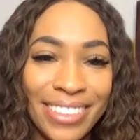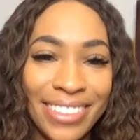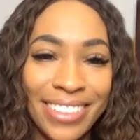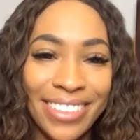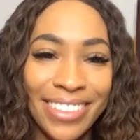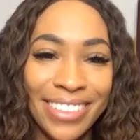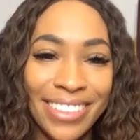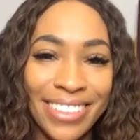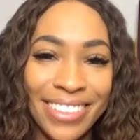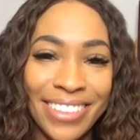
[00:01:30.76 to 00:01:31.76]

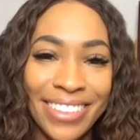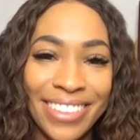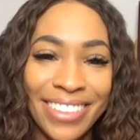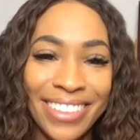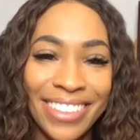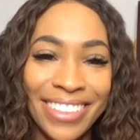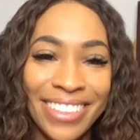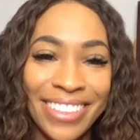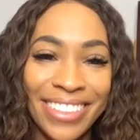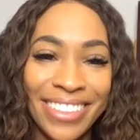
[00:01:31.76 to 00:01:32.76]

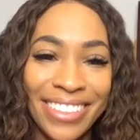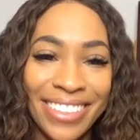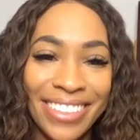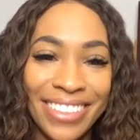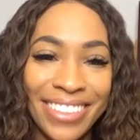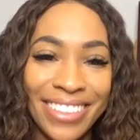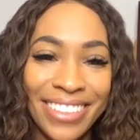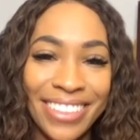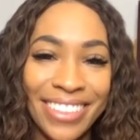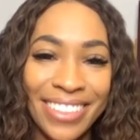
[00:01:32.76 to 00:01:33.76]

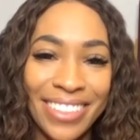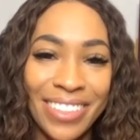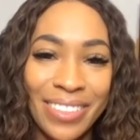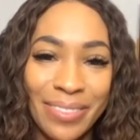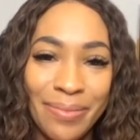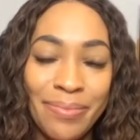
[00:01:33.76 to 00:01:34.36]
(silent)